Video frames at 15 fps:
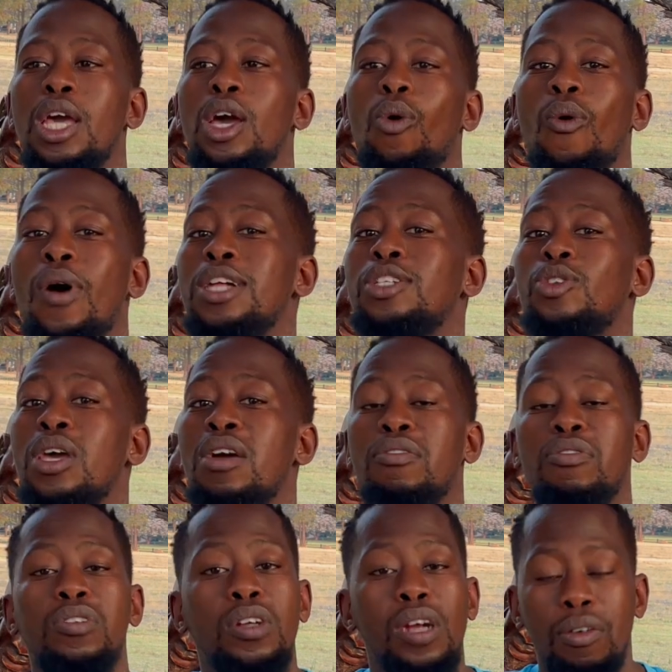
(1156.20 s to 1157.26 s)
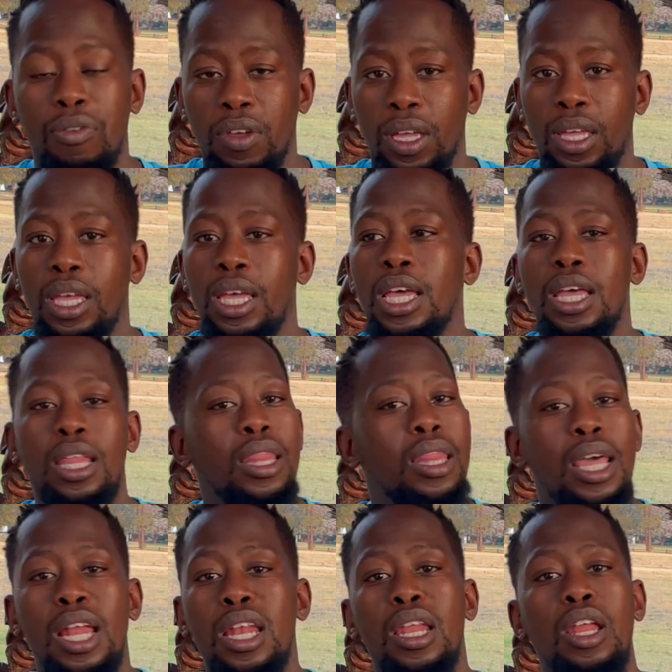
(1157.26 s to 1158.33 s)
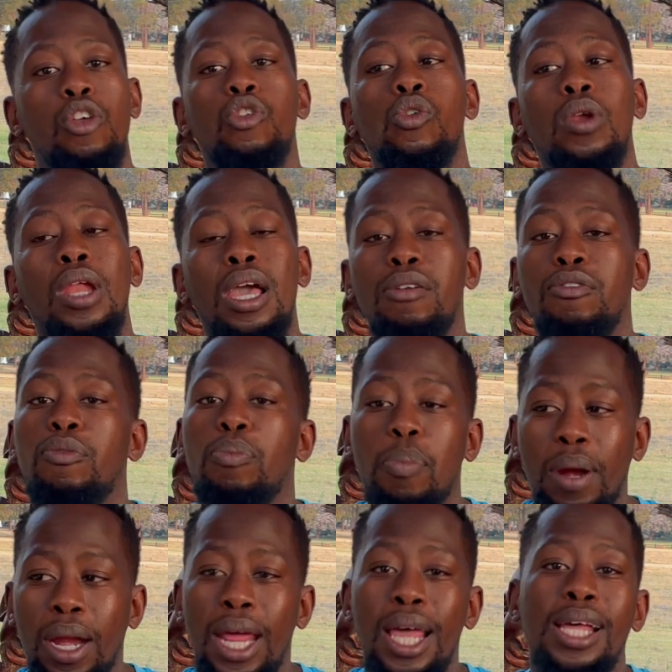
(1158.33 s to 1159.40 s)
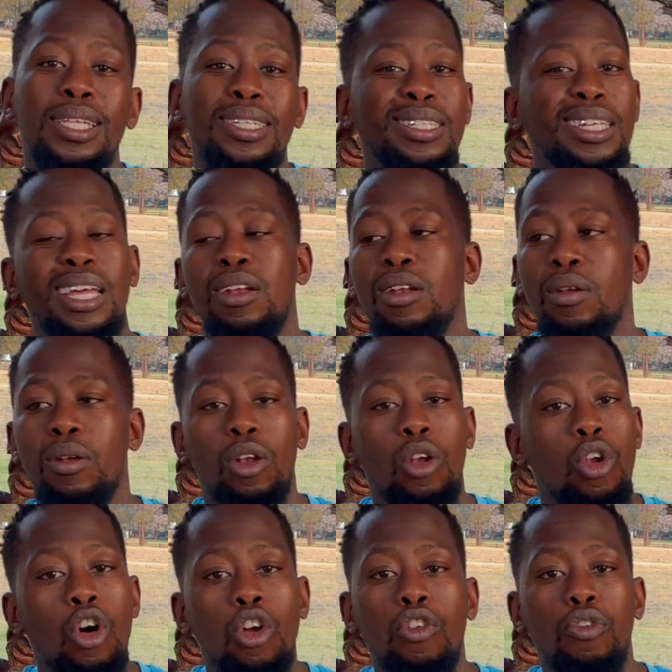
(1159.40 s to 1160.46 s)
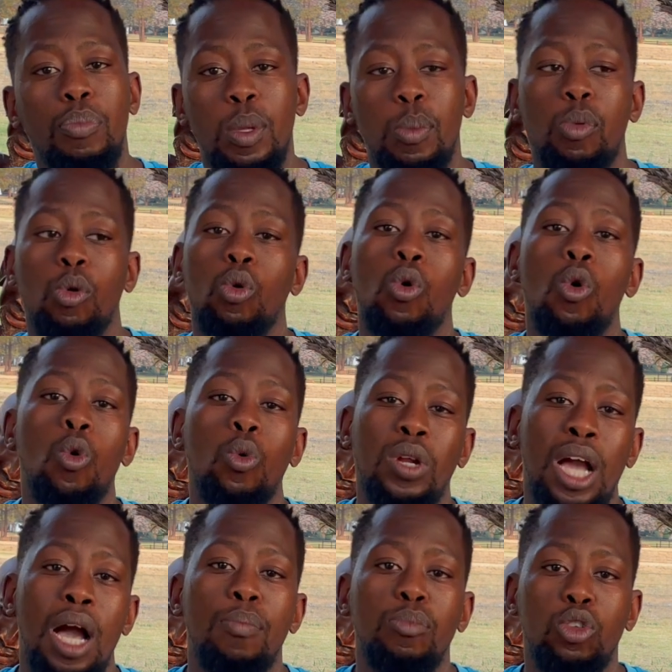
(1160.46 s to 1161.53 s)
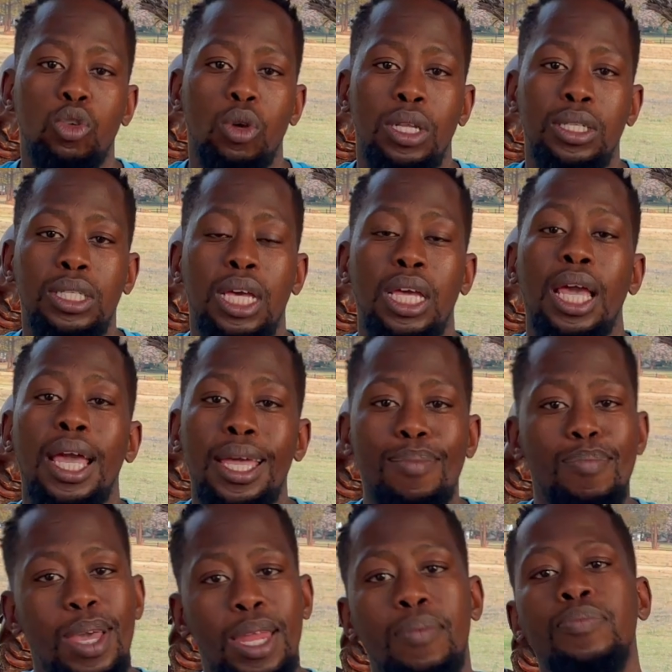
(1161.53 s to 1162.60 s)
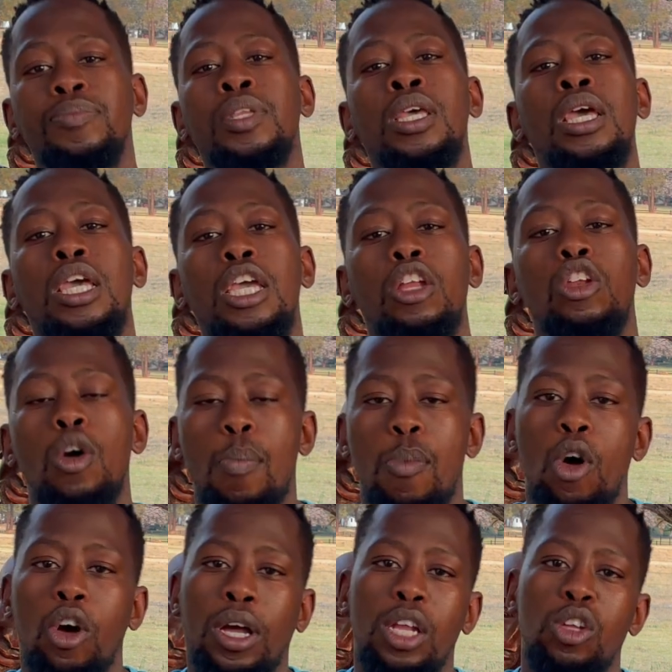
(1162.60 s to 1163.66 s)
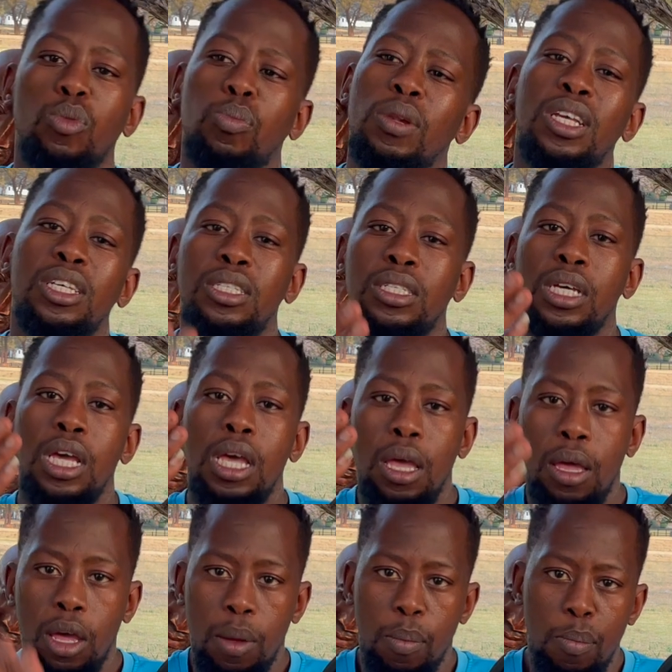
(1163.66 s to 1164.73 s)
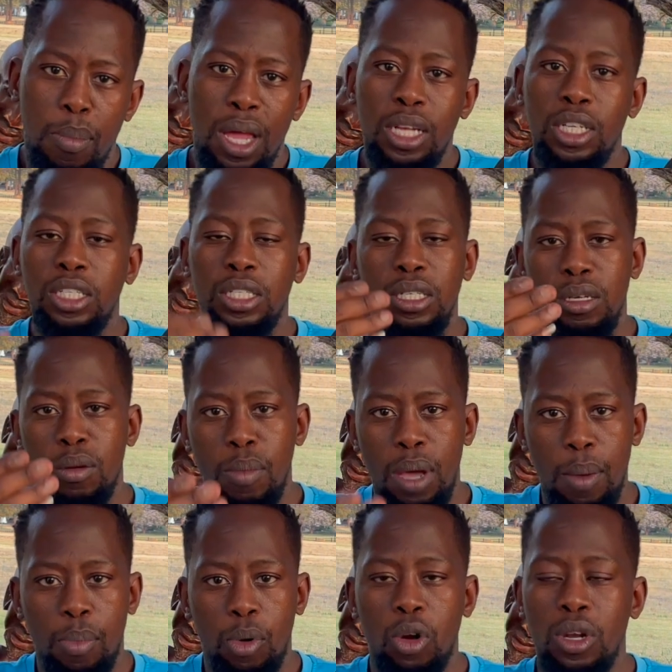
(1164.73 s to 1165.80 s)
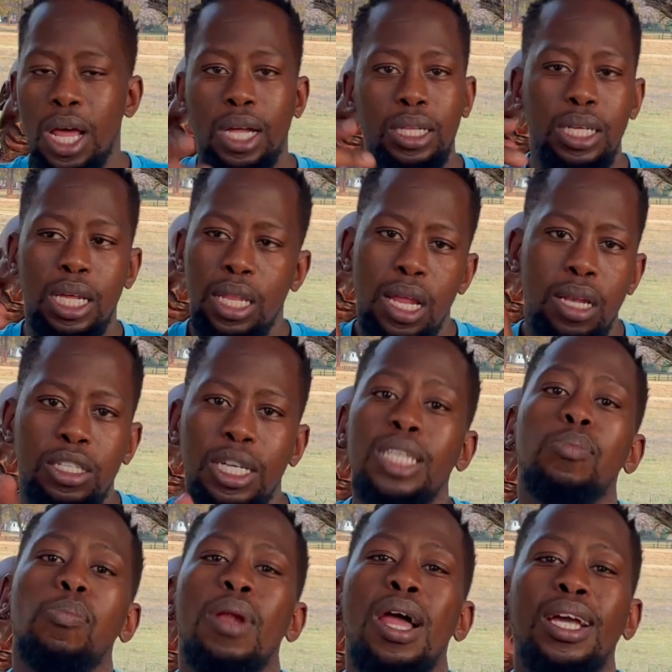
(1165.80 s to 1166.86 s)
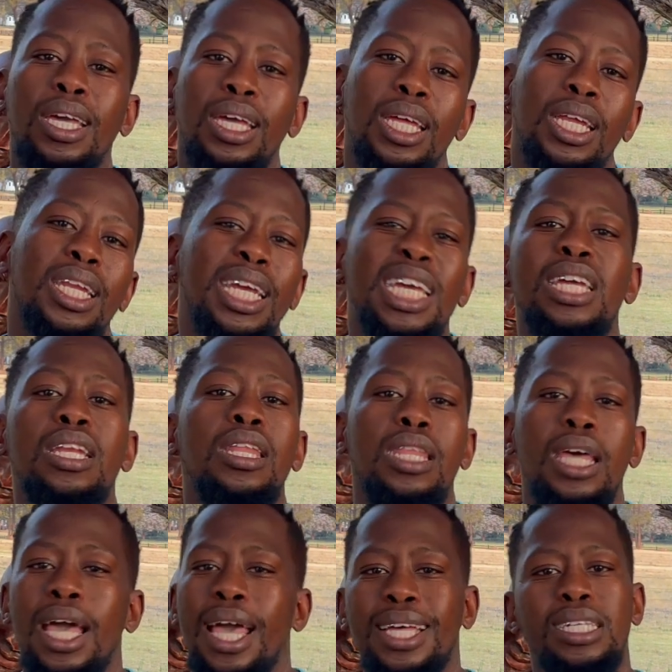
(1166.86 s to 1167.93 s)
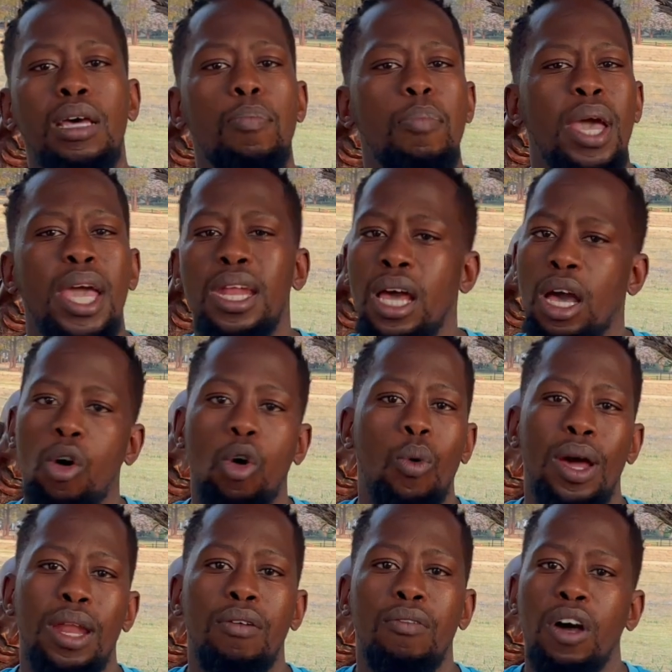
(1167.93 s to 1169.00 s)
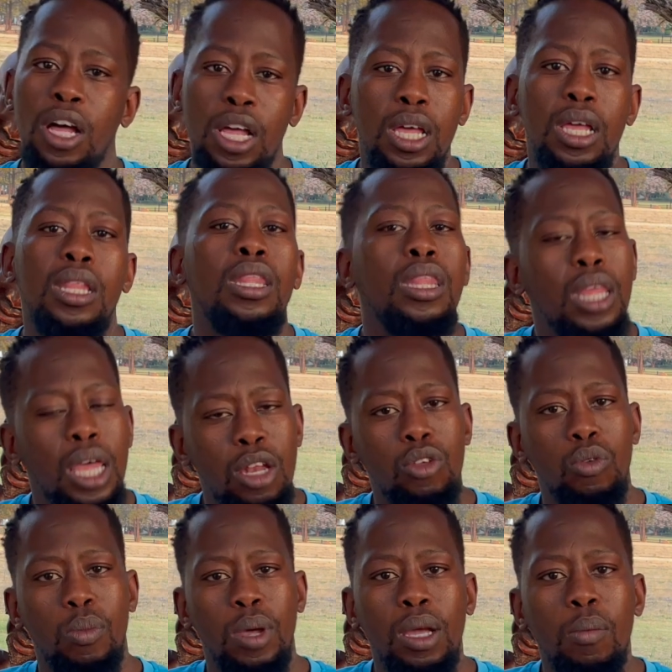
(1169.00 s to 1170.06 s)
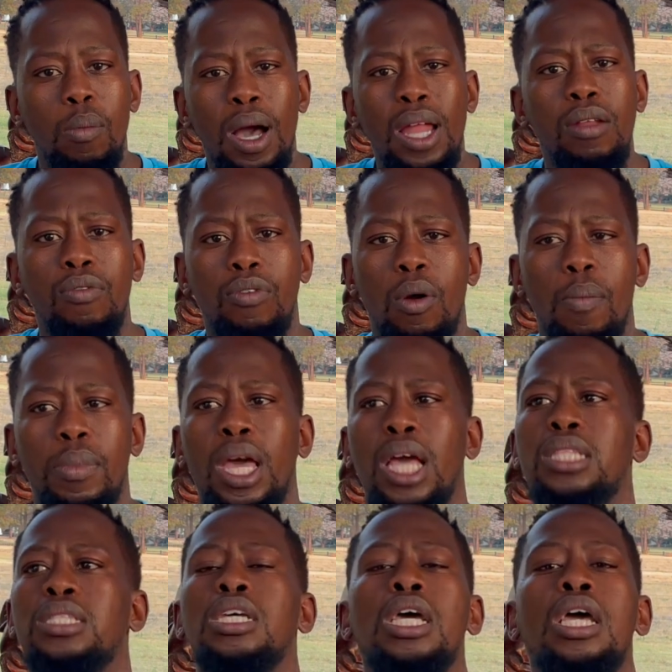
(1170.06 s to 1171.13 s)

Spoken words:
Once you have traffic, then you'll have brands and a lot of people who will come to you and say, hey man, in your blog, can you please mention my product? And then just plug it in there as a banner or whatever, and then you make money from that.